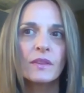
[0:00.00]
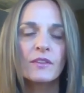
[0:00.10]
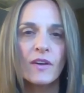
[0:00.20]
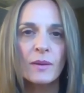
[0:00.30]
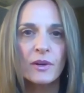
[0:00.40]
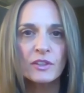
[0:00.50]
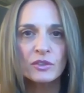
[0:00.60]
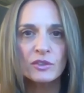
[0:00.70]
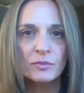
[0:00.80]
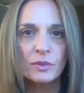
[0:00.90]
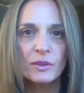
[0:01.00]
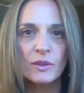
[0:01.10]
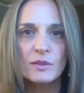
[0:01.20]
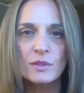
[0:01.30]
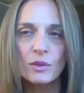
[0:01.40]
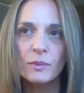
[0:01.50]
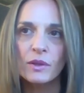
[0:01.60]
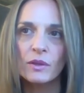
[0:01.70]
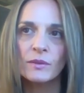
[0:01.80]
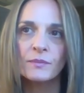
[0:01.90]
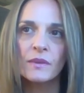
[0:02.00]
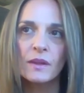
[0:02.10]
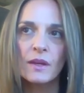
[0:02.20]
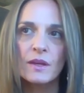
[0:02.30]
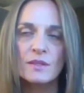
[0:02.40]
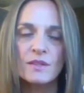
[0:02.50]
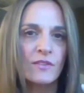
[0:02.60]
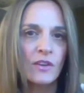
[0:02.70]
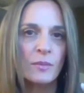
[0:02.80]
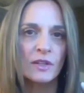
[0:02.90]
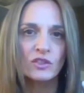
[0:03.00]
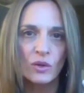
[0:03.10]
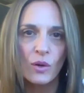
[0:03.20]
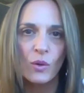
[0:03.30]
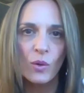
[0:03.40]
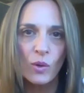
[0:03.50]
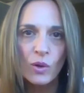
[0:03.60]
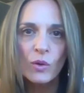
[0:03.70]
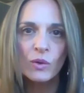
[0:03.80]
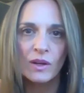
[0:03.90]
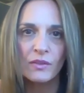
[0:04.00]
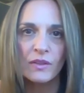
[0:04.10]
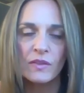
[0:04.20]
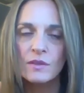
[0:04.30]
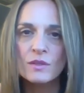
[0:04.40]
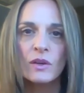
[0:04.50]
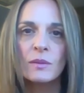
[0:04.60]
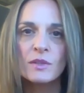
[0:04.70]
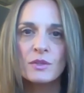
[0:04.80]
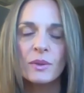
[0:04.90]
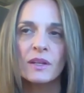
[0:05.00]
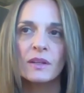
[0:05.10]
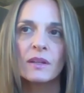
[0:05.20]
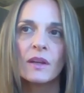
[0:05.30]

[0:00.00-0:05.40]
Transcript: the vibration of Pluto and Scorpio is very much all or nothing. There's no in between.